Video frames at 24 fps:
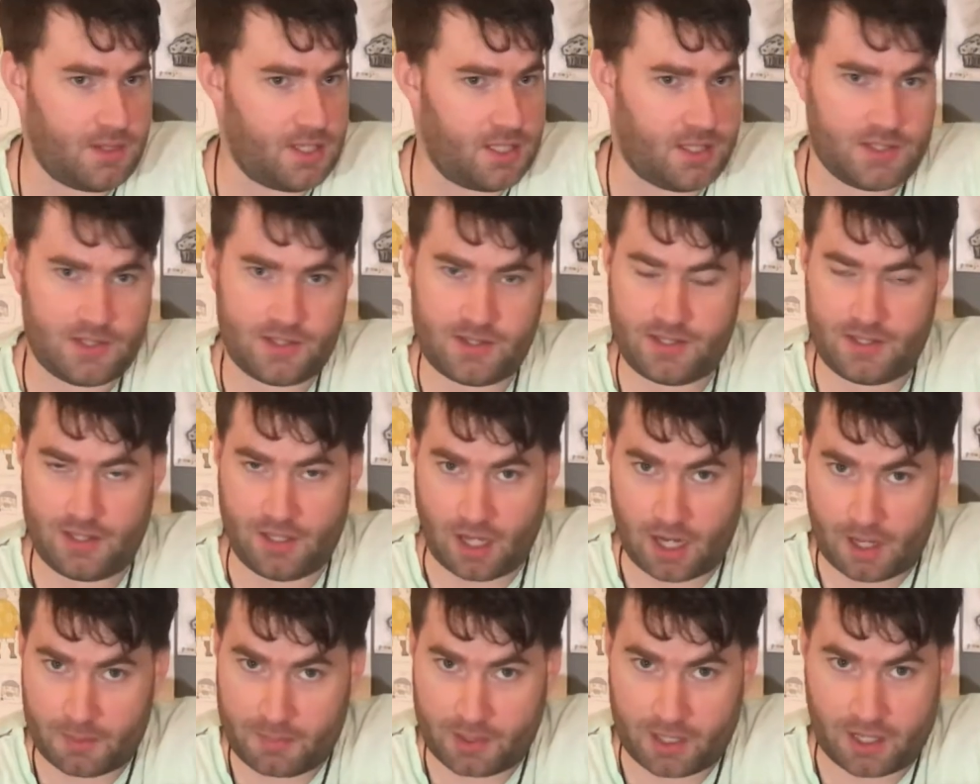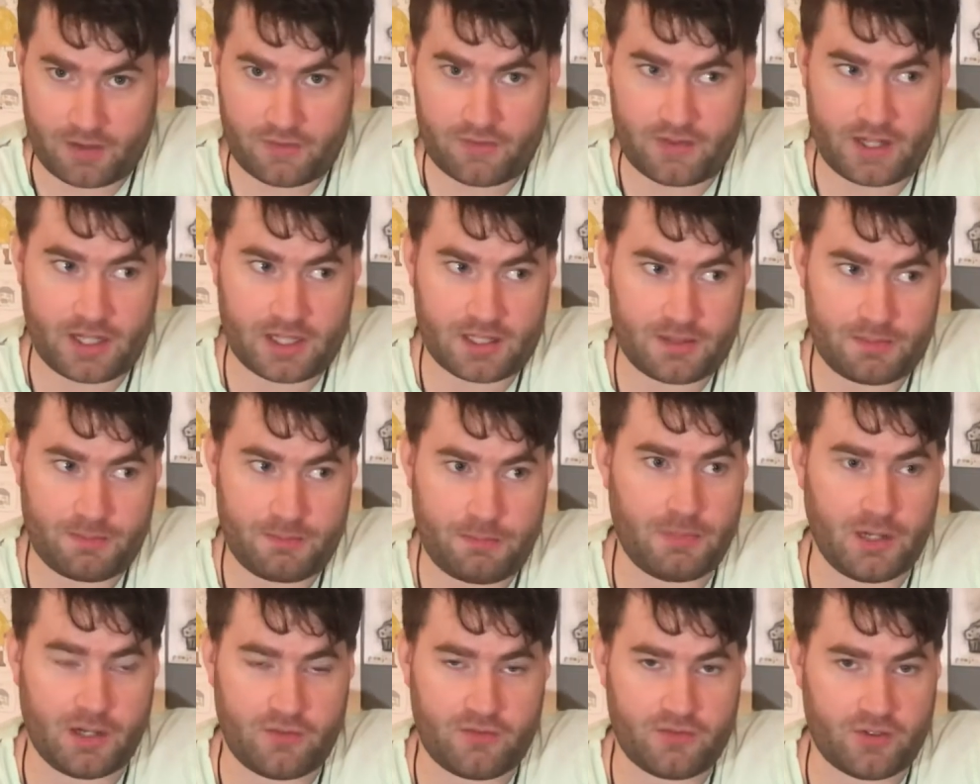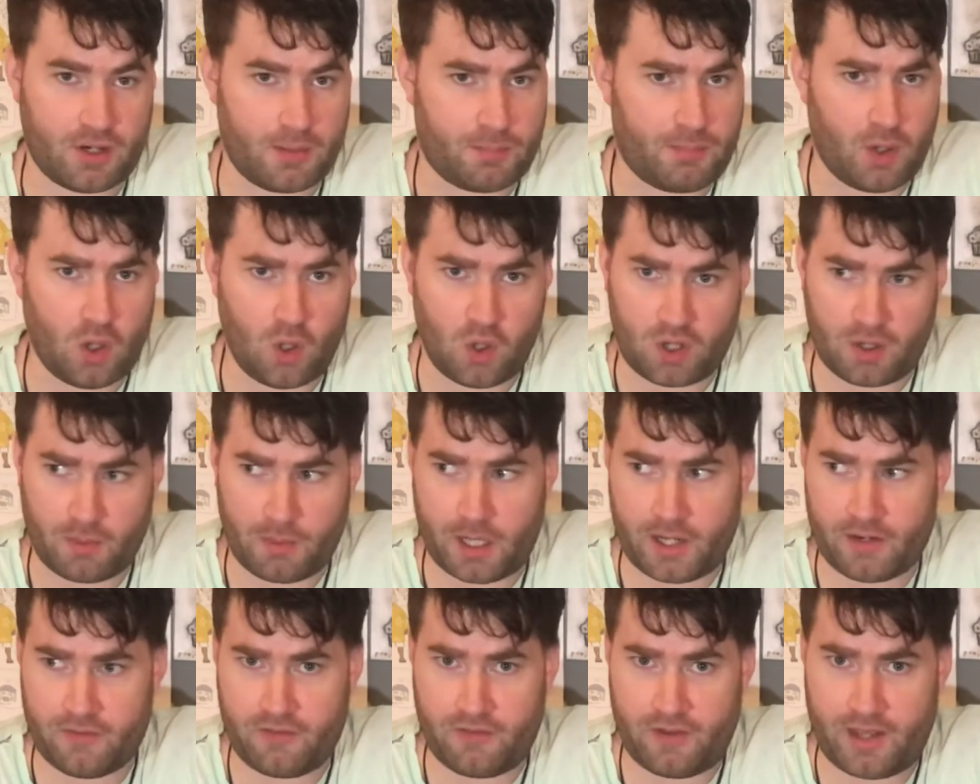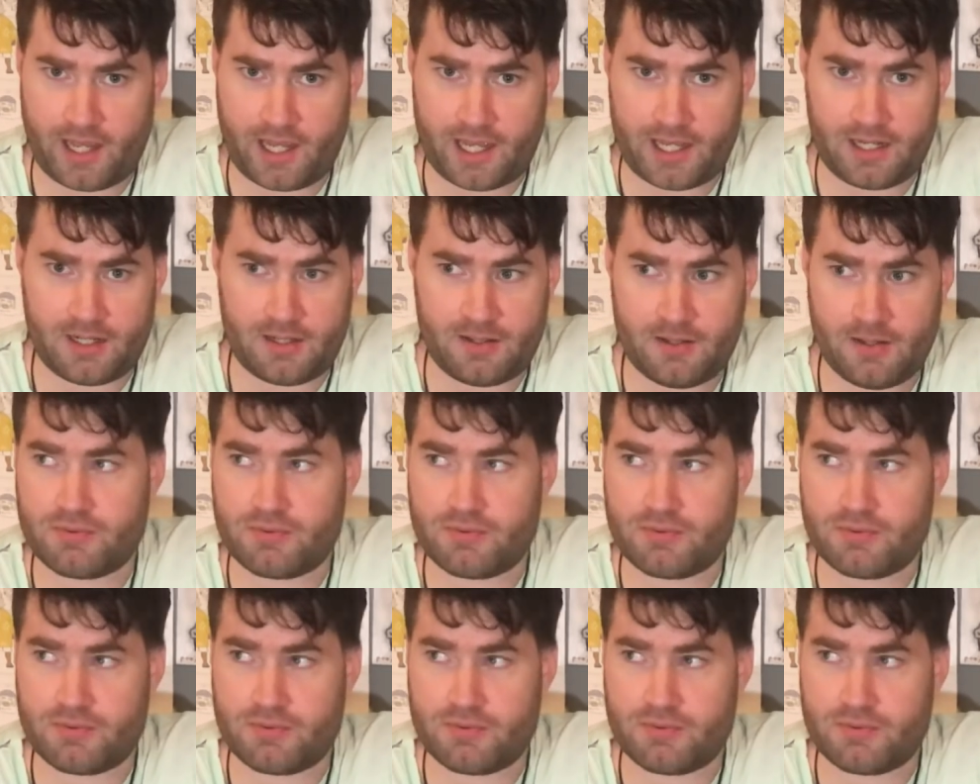It's not perfect, but for a Pokemon fan,